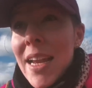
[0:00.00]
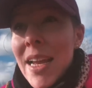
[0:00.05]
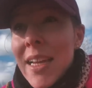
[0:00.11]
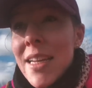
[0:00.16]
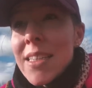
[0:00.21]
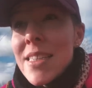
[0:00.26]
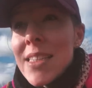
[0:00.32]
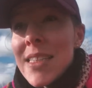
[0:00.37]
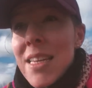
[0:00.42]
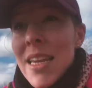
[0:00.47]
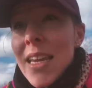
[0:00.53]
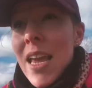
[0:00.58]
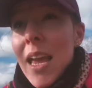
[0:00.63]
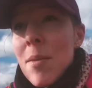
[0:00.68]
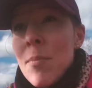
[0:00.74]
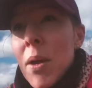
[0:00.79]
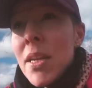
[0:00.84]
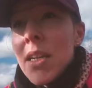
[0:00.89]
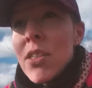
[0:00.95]
I can see
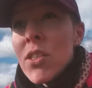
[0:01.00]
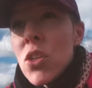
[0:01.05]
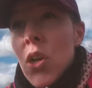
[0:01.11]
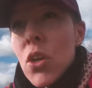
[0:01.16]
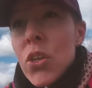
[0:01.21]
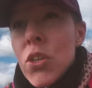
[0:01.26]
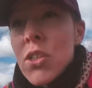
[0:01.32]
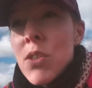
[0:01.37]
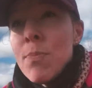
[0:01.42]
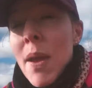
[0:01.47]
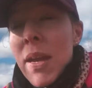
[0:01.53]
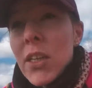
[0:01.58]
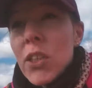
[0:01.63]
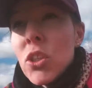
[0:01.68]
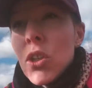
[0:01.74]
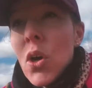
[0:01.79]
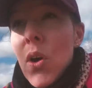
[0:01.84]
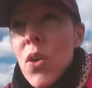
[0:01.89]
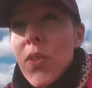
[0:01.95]
him, and he's going to make
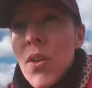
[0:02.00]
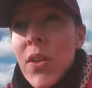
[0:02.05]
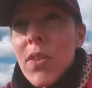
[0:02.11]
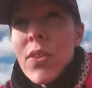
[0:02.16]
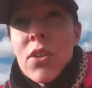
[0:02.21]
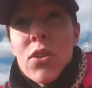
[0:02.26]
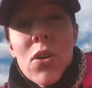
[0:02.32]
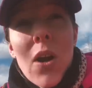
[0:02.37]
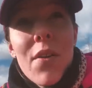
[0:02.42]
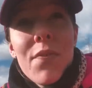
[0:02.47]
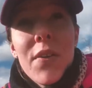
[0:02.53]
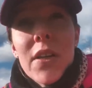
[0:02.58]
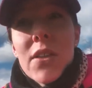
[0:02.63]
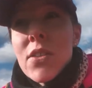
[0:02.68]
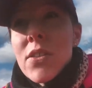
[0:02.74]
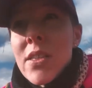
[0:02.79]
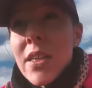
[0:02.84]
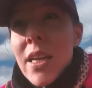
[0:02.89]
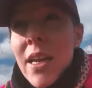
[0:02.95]
sure that the traffic
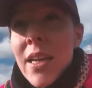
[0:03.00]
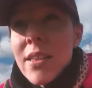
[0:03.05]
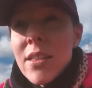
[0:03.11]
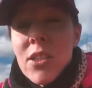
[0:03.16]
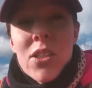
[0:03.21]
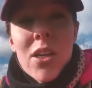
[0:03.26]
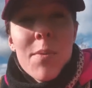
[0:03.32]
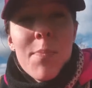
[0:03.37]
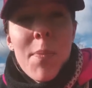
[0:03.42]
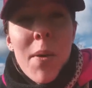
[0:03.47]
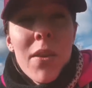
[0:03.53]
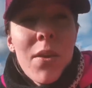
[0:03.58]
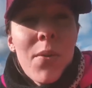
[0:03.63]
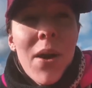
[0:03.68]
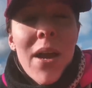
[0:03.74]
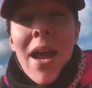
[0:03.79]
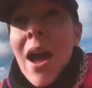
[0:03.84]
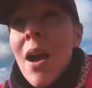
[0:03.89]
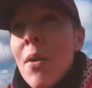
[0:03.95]
doesn't hit the sheep on the
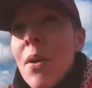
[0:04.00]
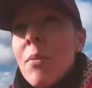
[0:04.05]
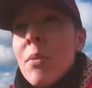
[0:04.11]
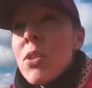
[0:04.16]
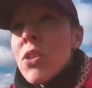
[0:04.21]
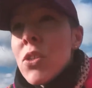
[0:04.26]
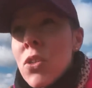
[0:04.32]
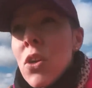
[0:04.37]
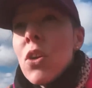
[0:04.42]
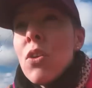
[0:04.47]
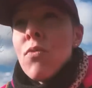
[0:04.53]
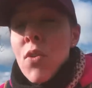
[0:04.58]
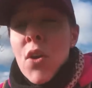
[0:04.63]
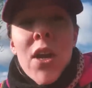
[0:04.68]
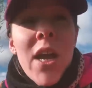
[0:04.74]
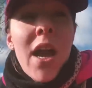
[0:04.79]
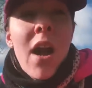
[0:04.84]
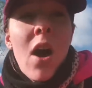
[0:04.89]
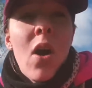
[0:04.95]
way out, and we're just going to
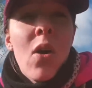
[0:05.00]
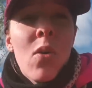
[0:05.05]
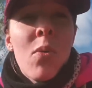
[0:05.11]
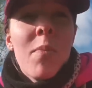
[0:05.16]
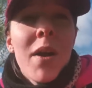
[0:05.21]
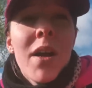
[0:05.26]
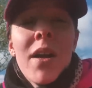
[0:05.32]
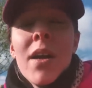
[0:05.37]
run it home